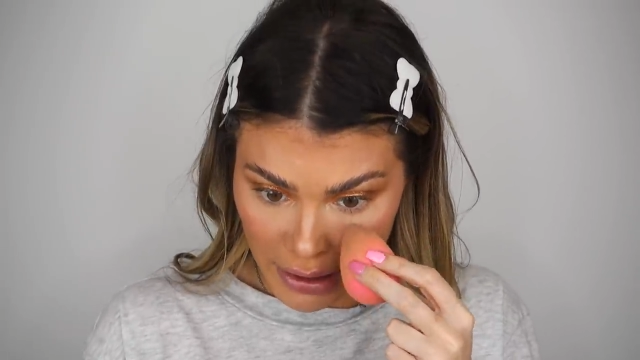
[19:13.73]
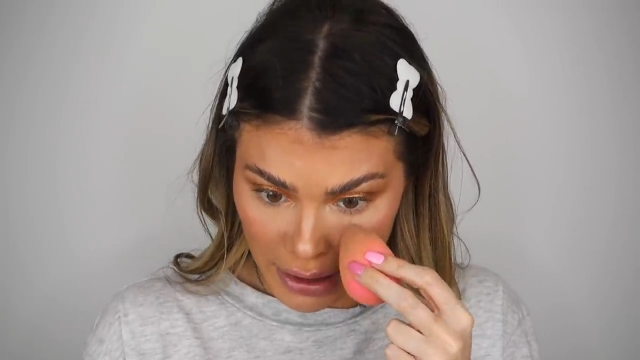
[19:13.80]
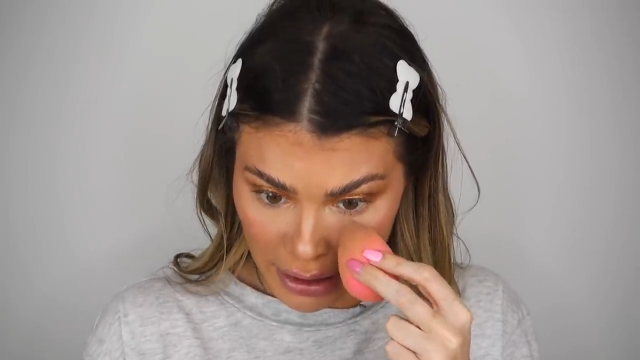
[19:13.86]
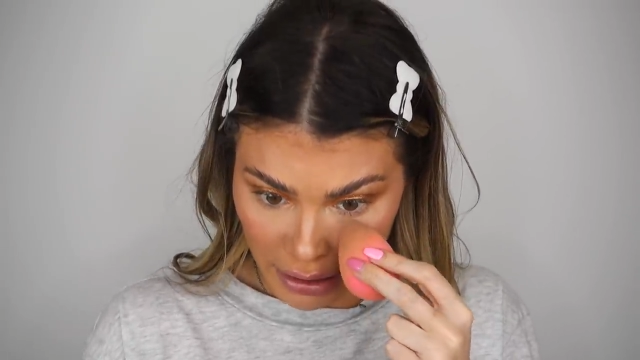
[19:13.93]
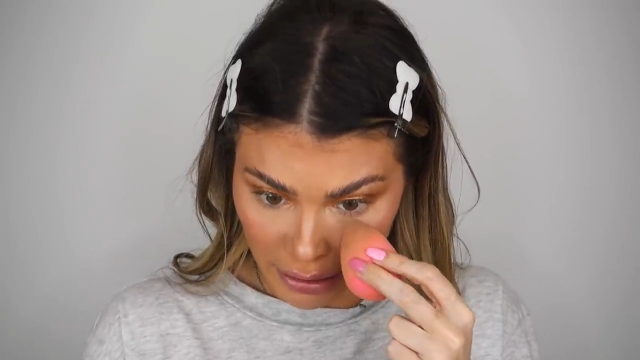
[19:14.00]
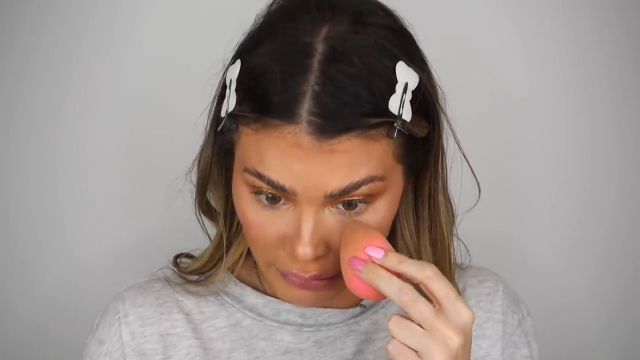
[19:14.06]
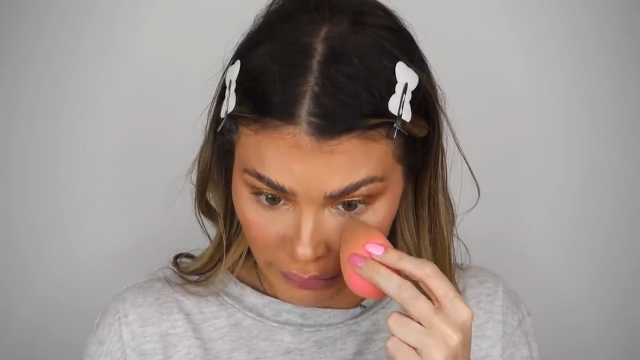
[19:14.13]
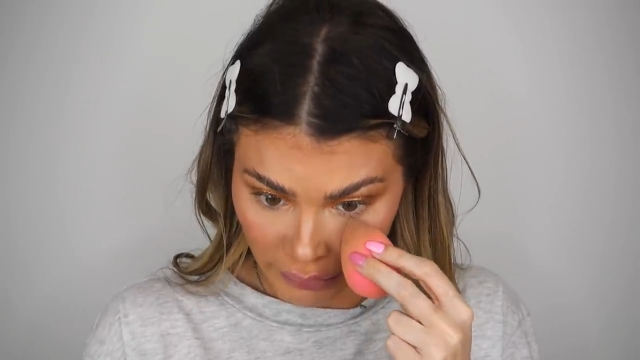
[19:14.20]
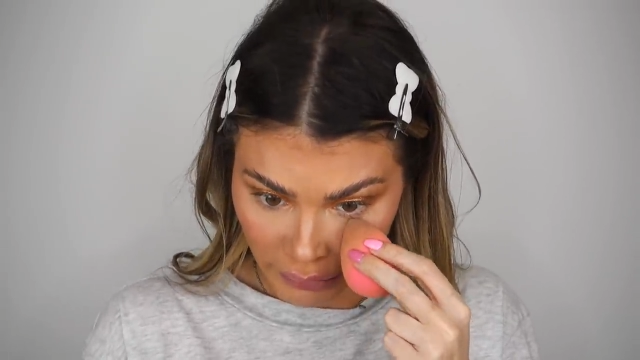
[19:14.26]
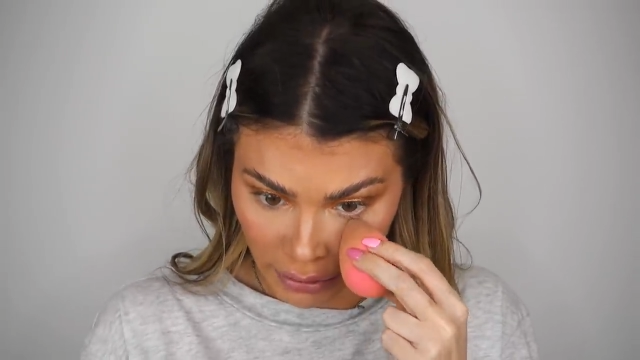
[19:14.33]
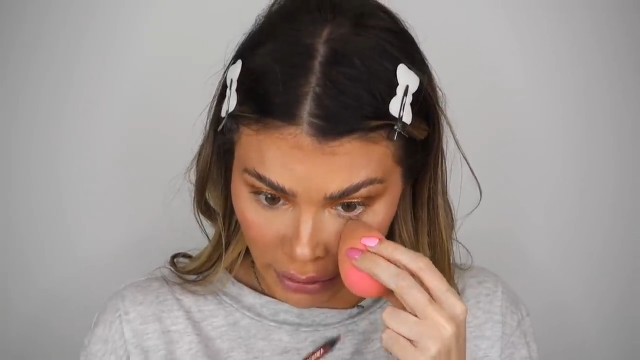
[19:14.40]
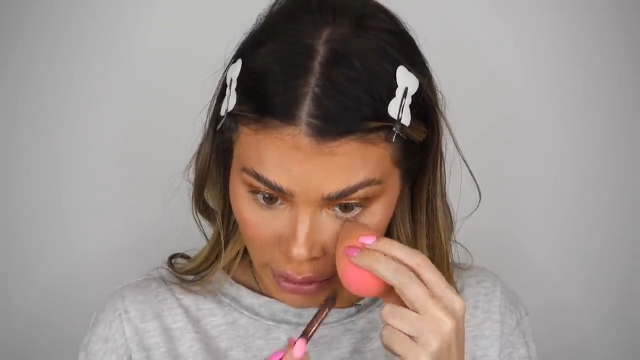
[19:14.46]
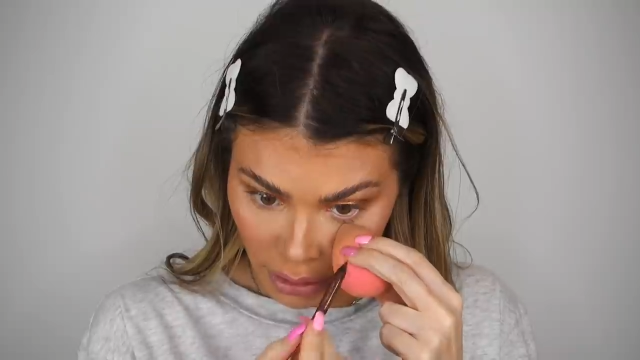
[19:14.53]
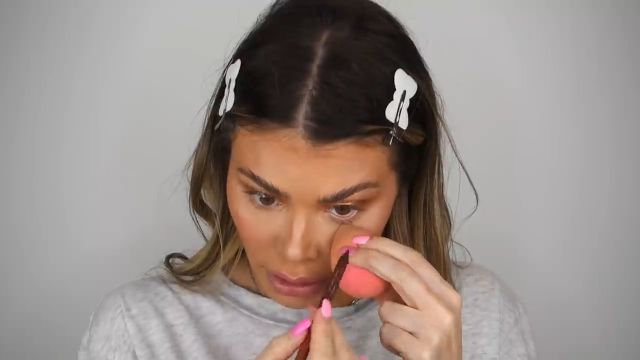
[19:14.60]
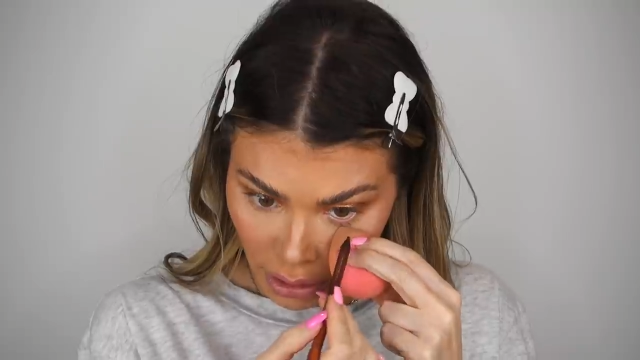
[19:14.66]

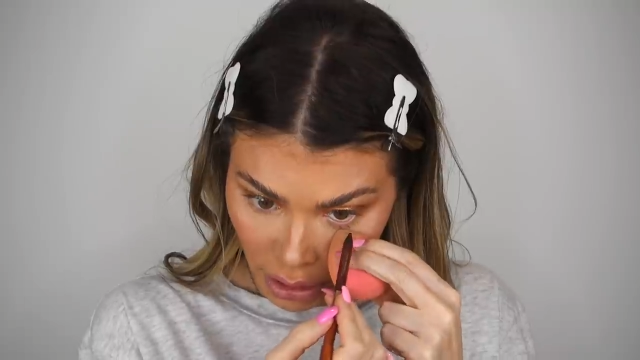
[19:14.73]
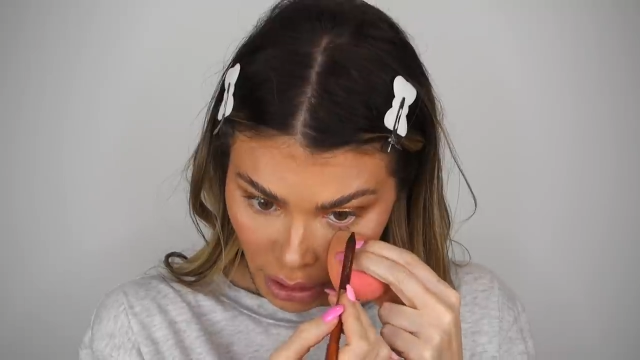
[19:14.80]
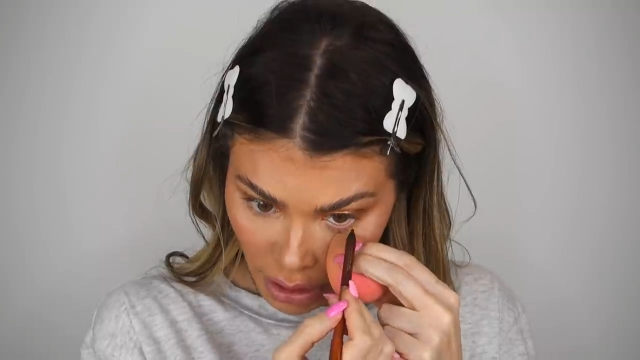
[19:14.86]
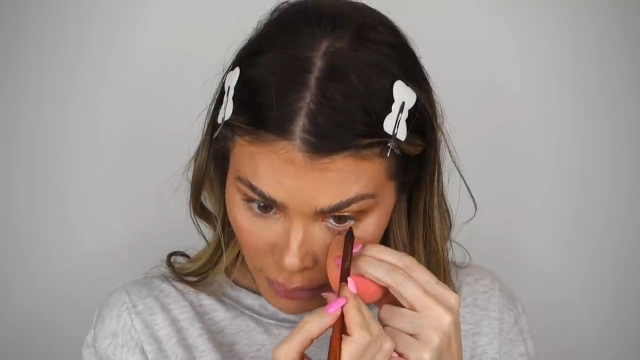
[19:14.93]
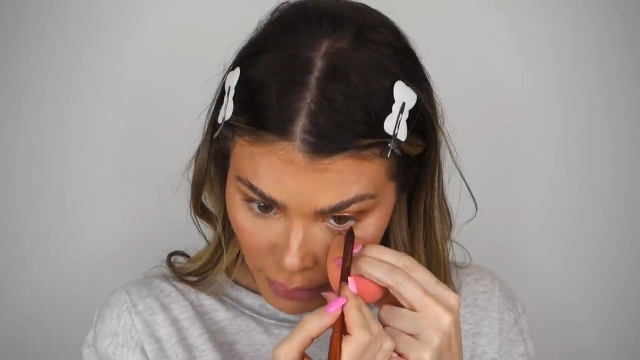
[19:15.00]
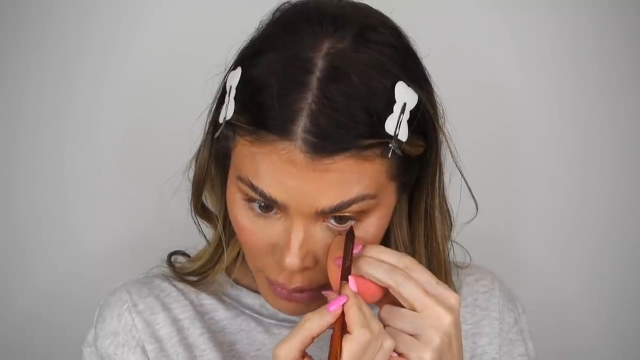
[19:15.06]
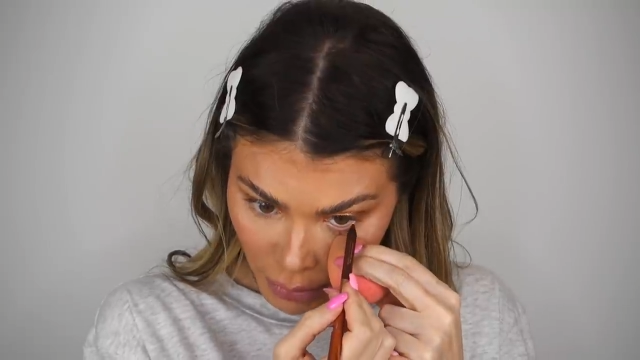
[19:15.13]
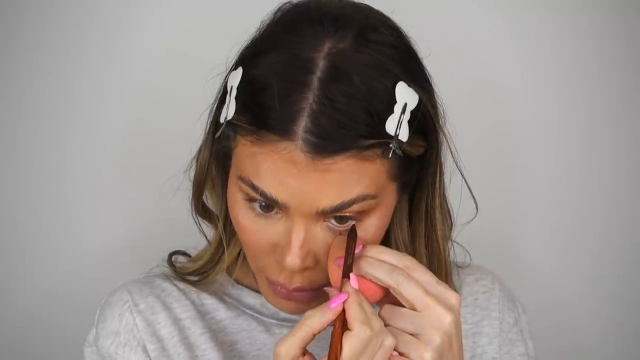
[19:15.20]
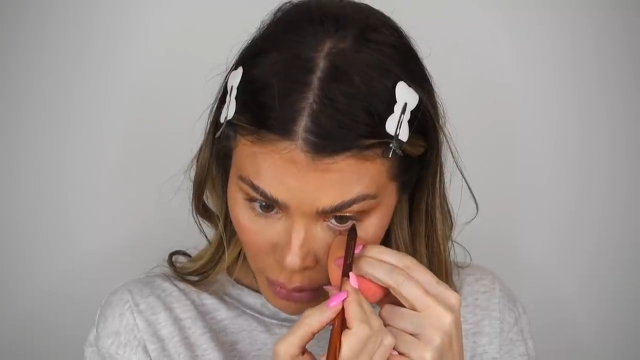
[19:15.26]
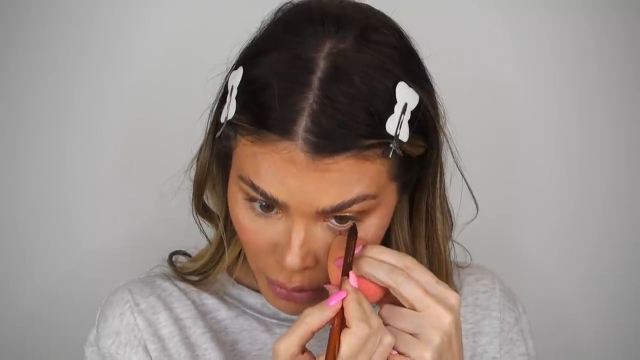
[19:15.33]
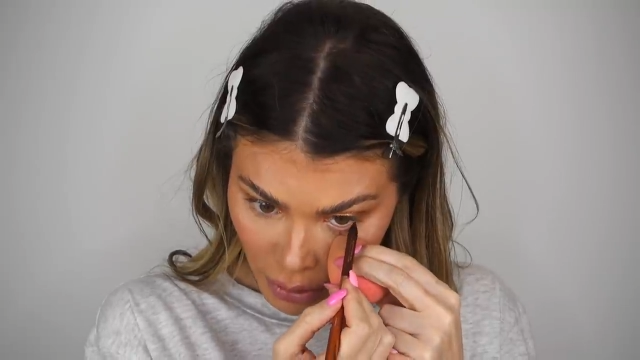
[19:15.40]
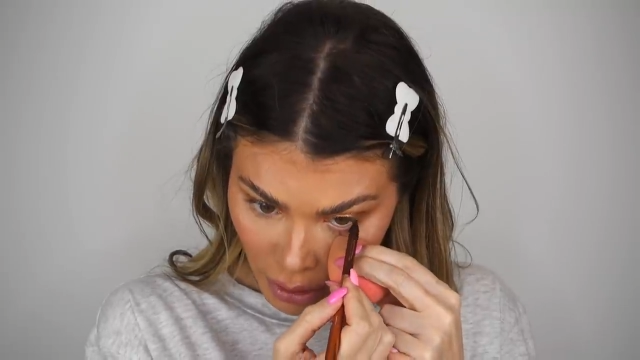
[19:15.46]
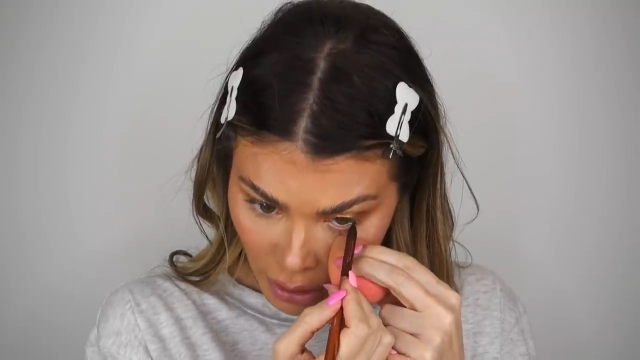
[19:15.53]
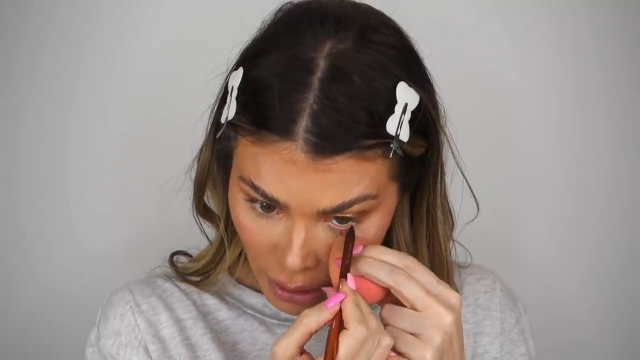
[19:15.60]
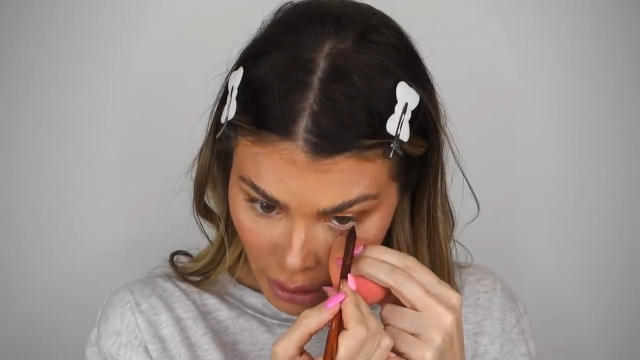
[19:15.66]
this in my
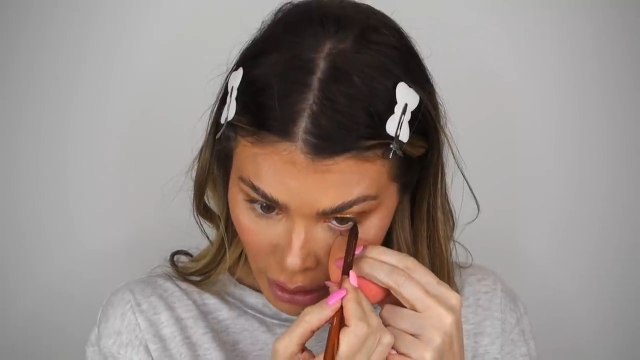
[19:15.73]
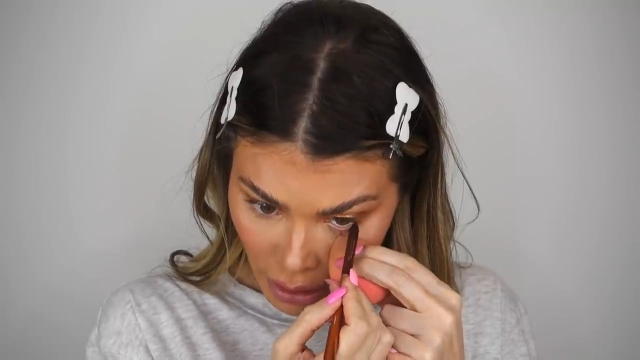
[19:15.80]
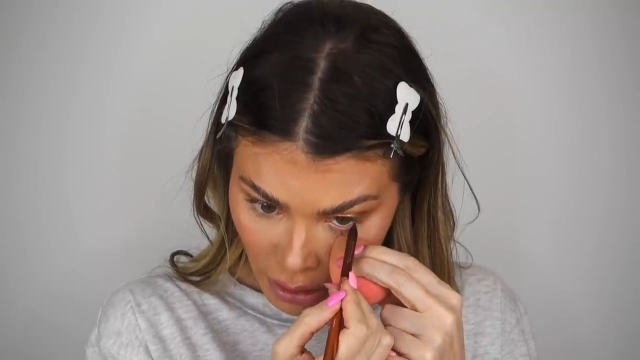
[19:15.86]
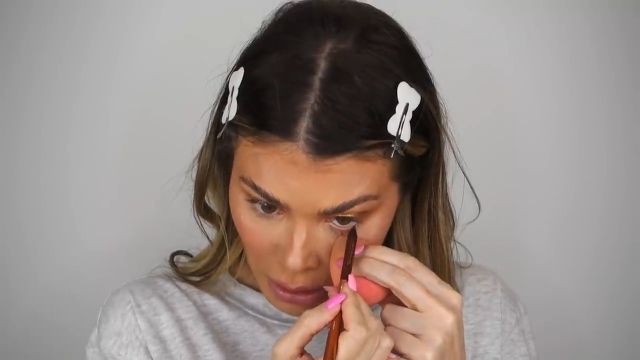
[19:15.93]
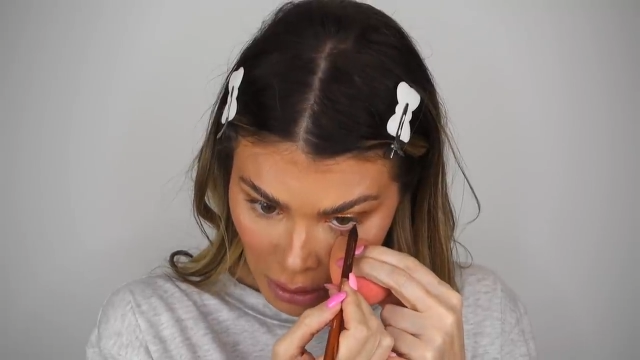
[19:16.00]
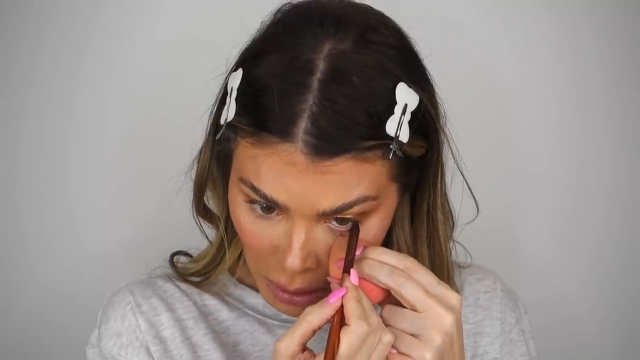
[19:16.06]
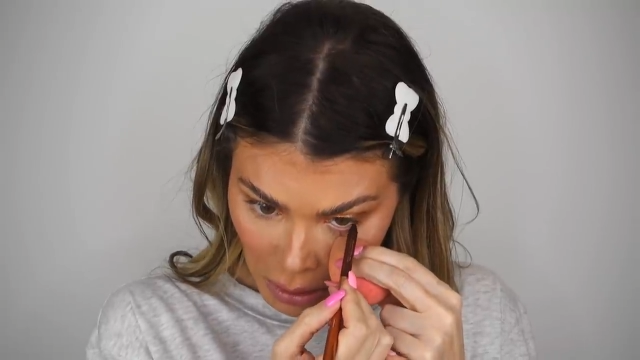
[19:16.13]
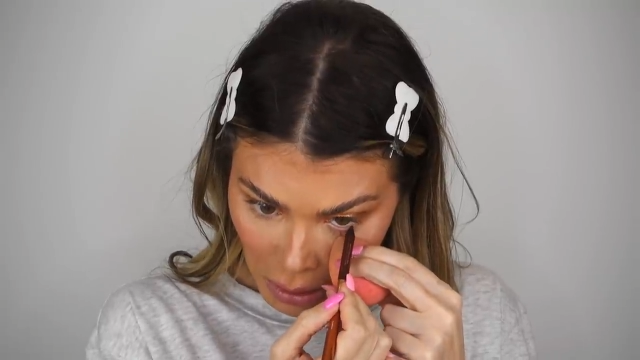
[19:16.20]
waterline.